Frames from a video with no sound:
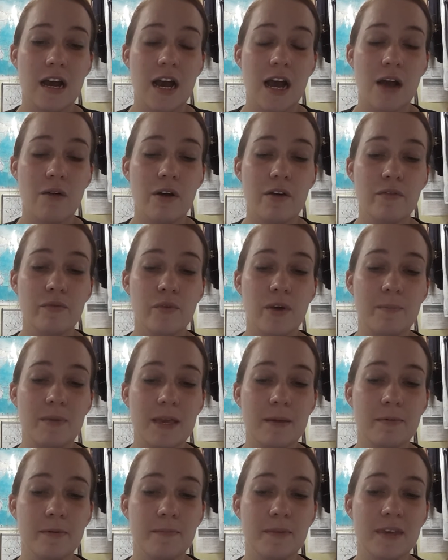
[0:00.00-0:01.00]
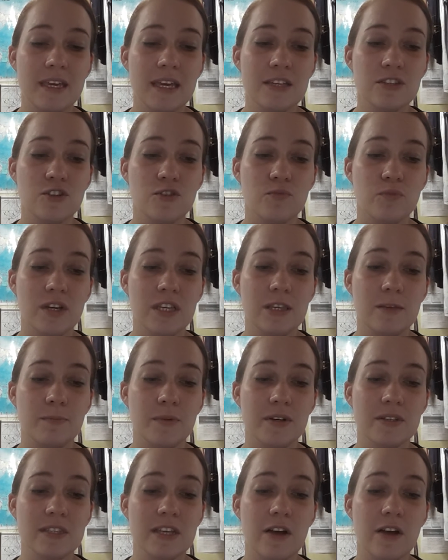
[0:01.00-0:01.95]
However, when people begin to read the books,